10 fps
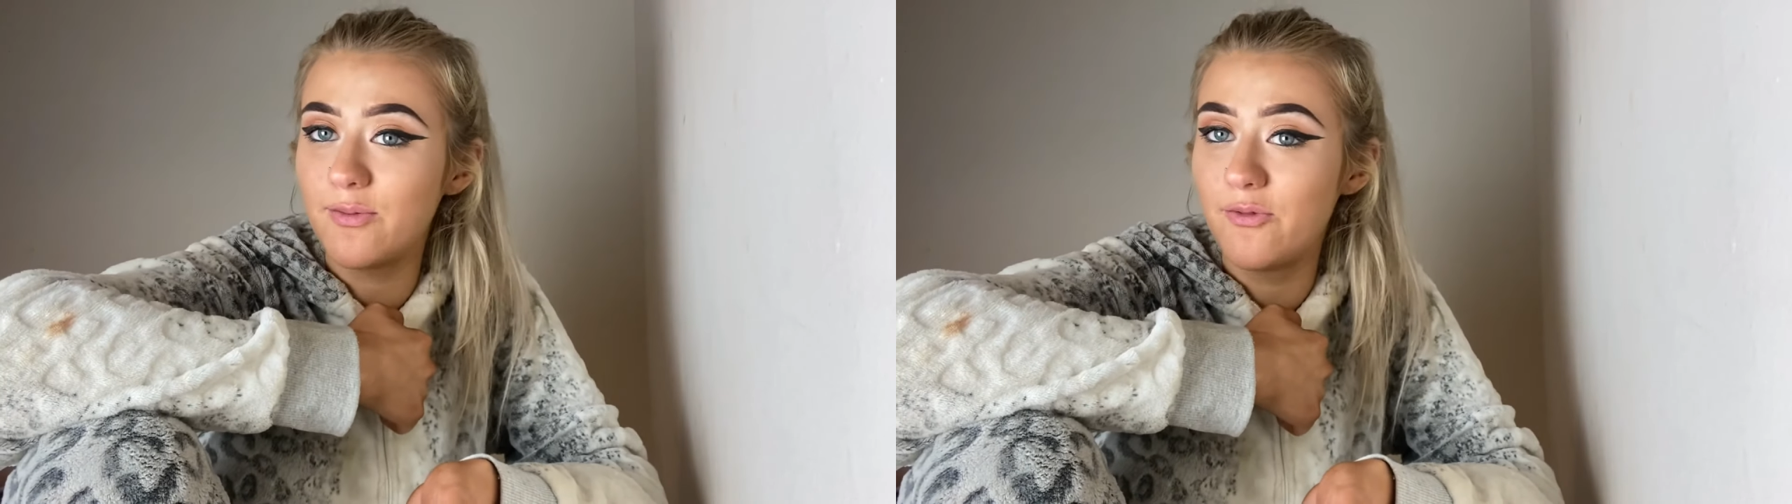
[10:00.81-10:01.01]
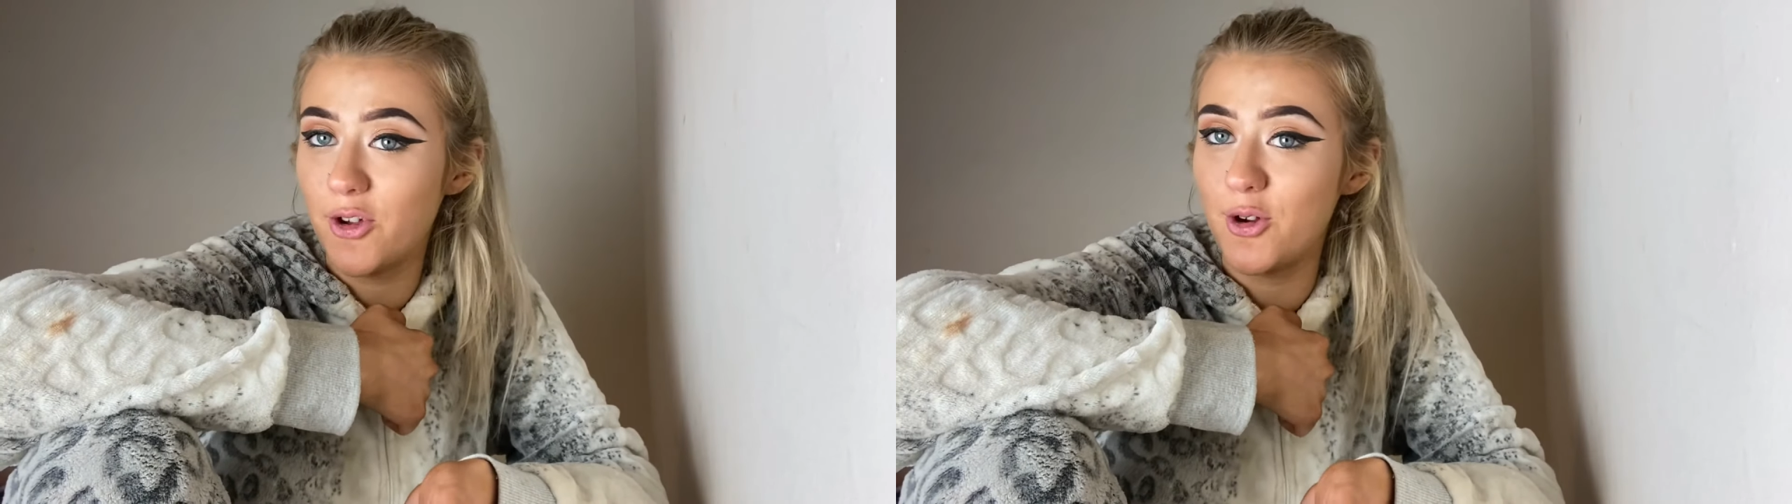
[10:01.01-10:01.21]

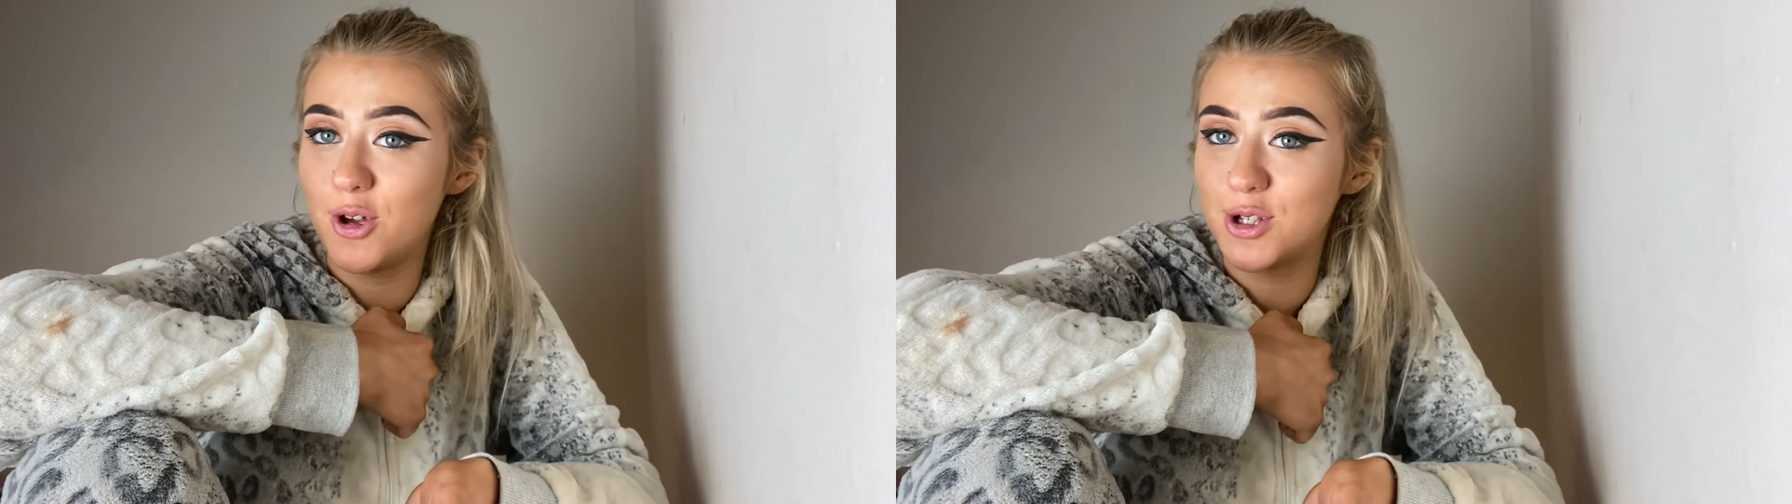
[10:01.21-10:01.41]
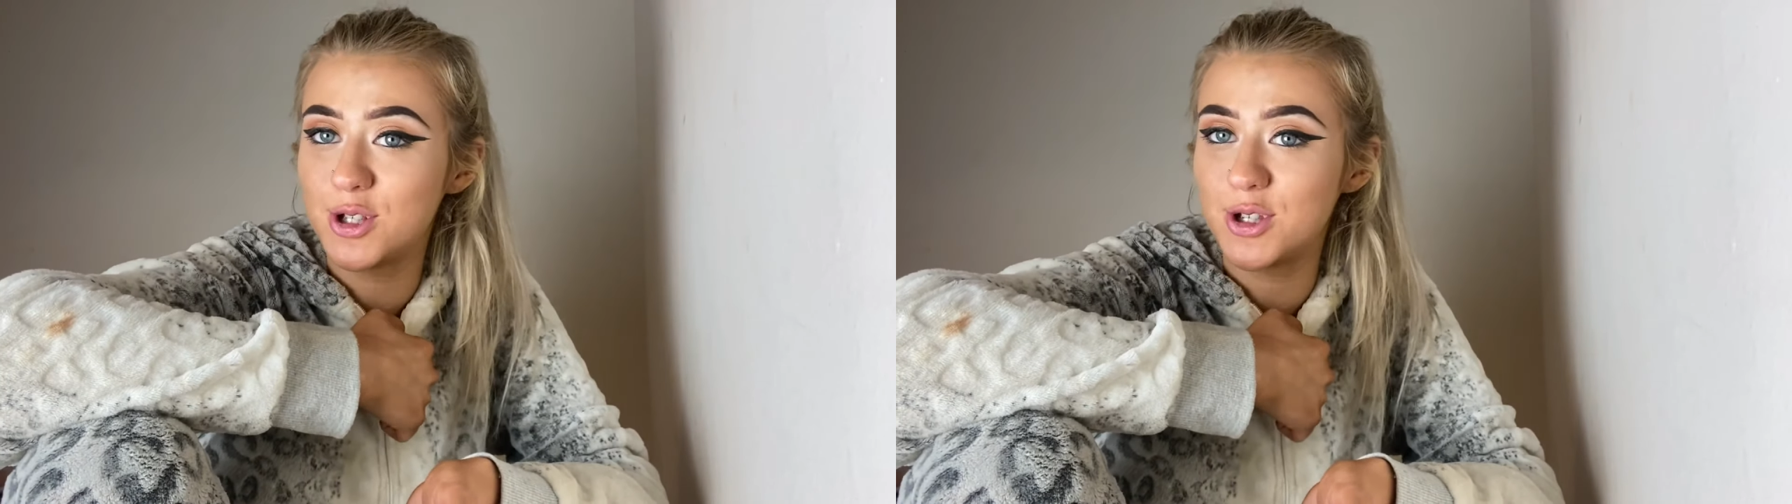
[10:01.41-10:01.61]

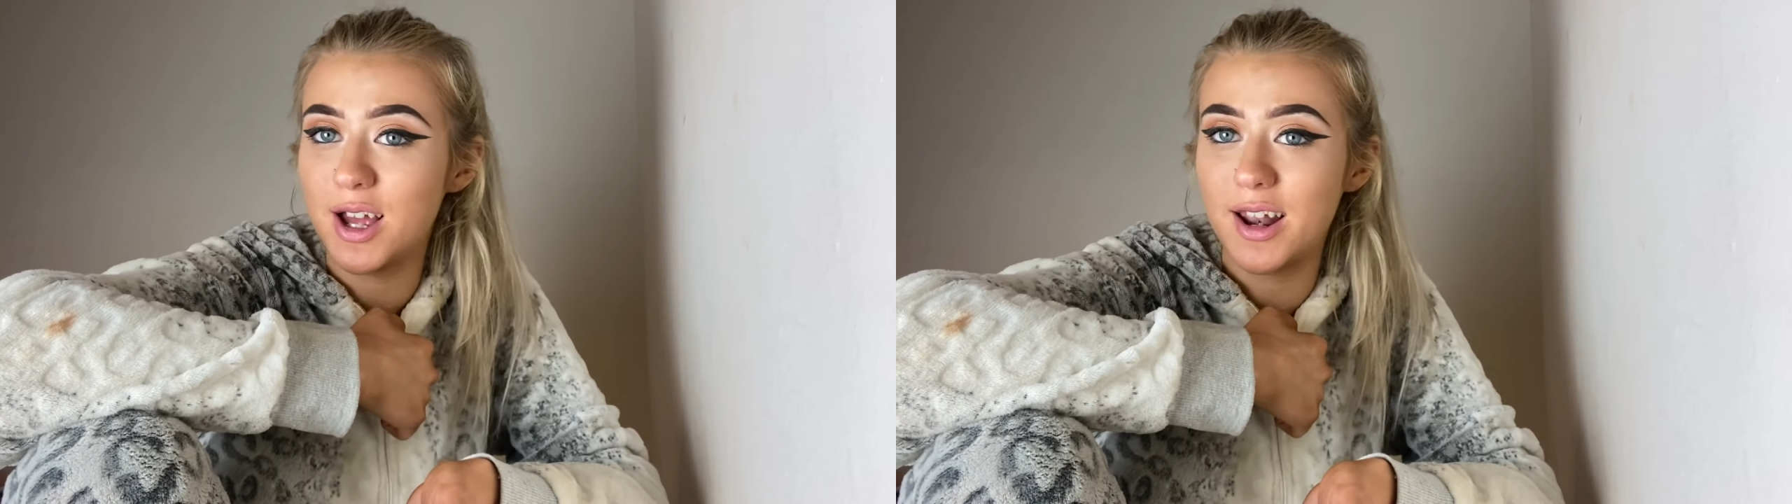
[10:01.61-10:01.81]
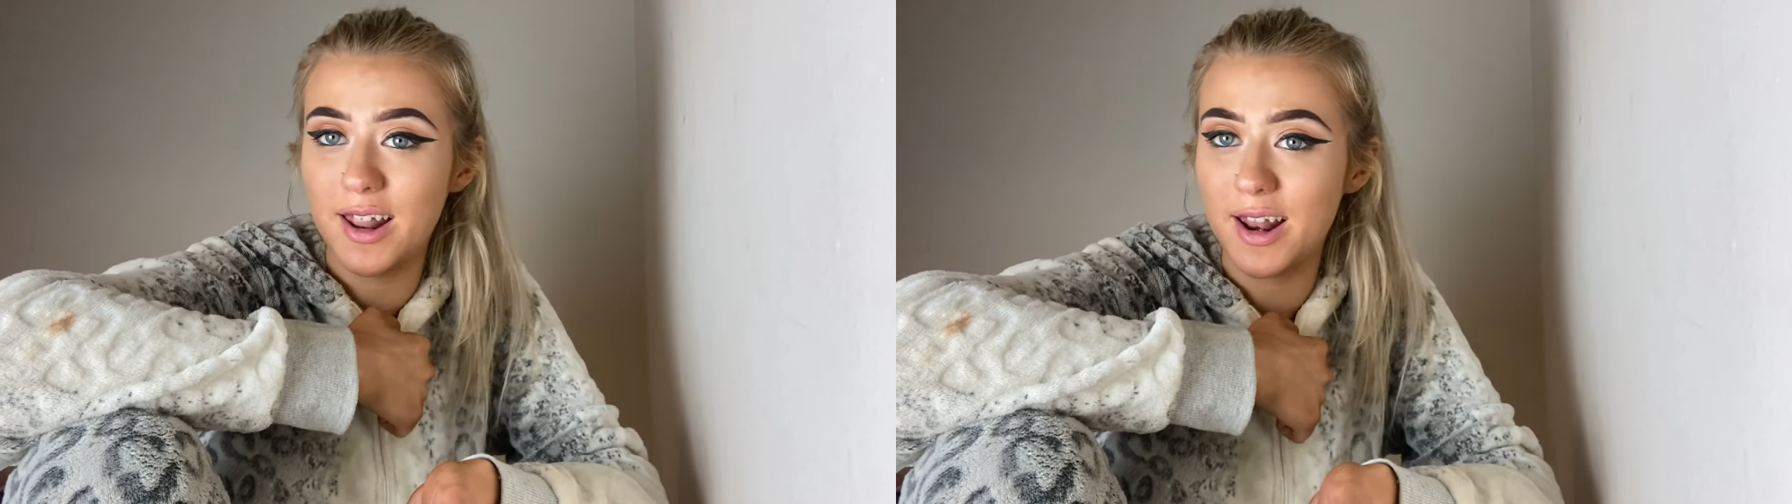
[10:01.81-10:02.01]
views,
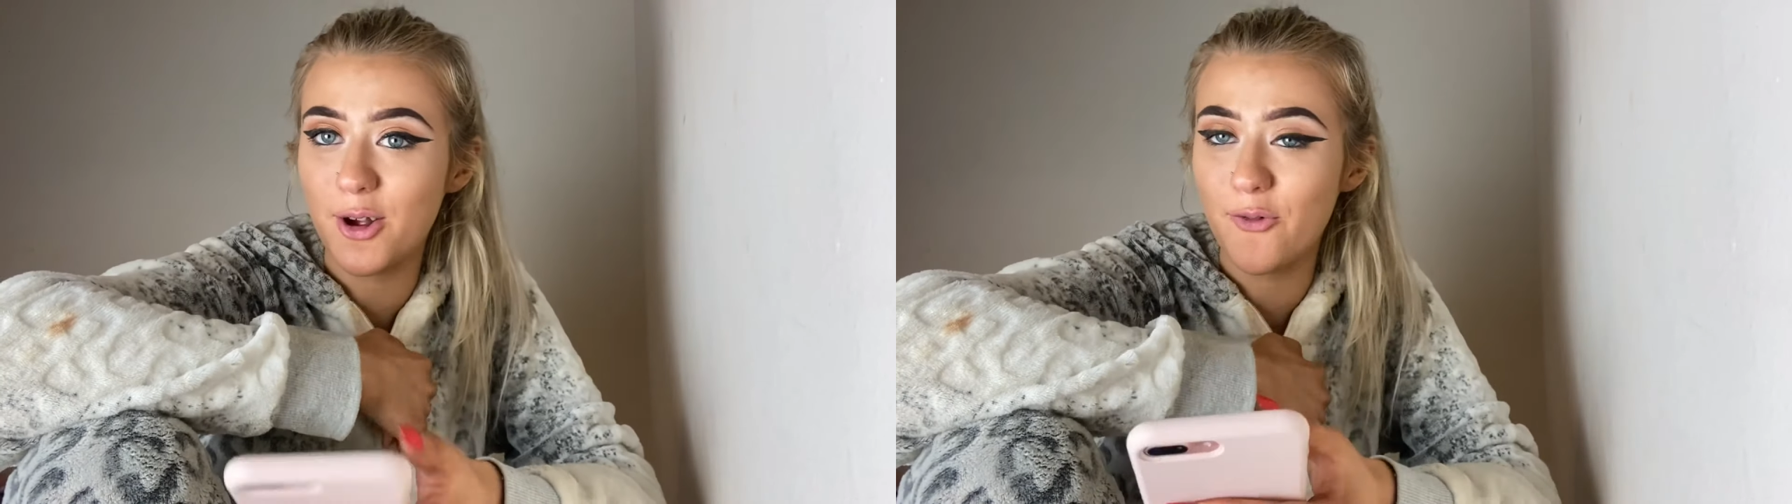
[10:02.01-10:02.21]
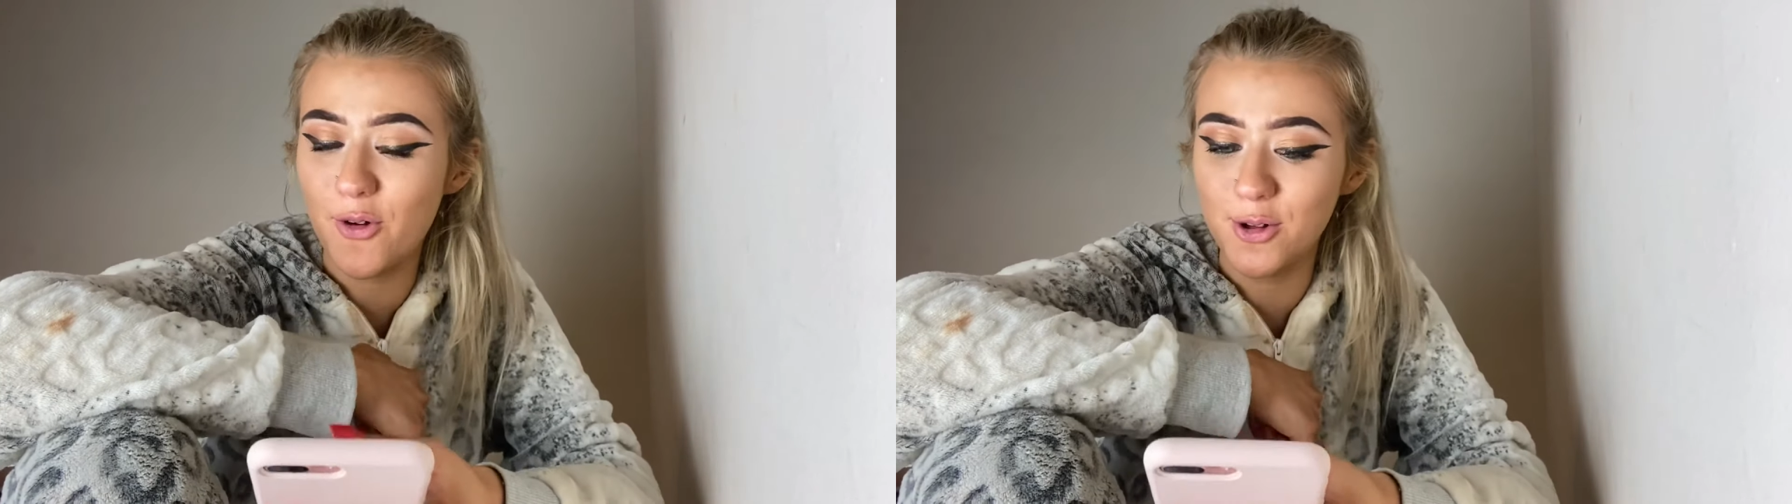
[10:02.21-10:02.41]
and then I
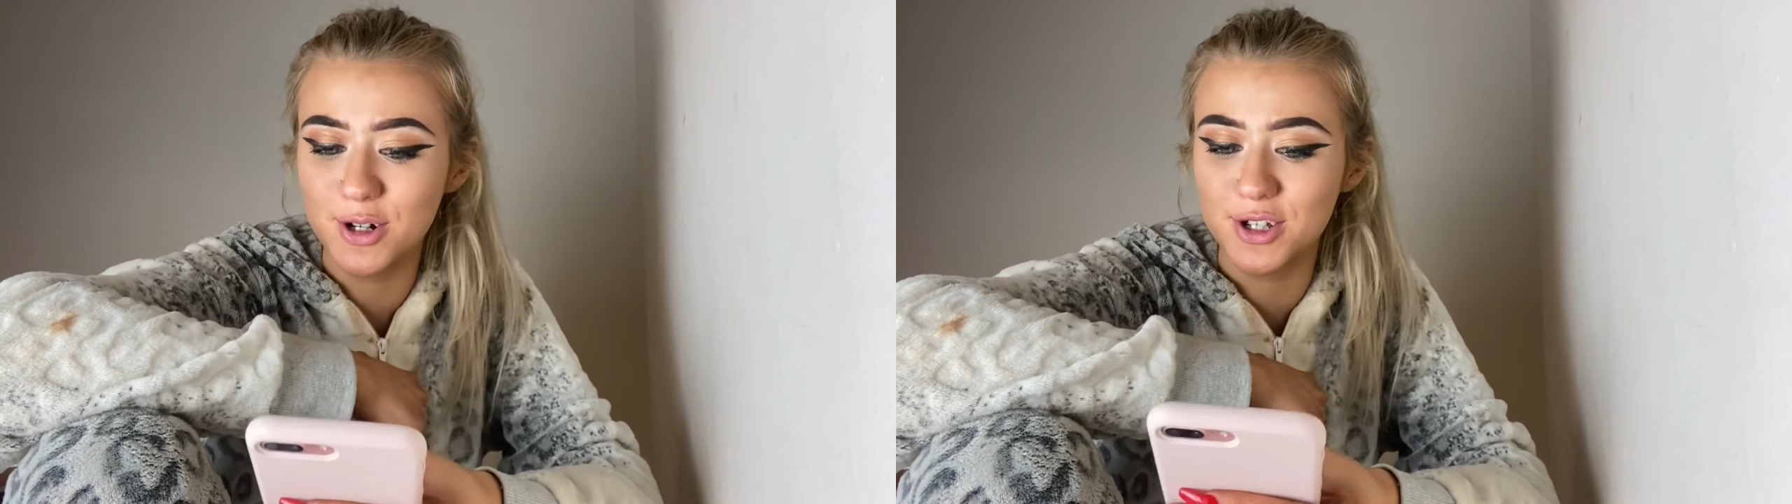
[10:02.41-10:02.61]
got followers.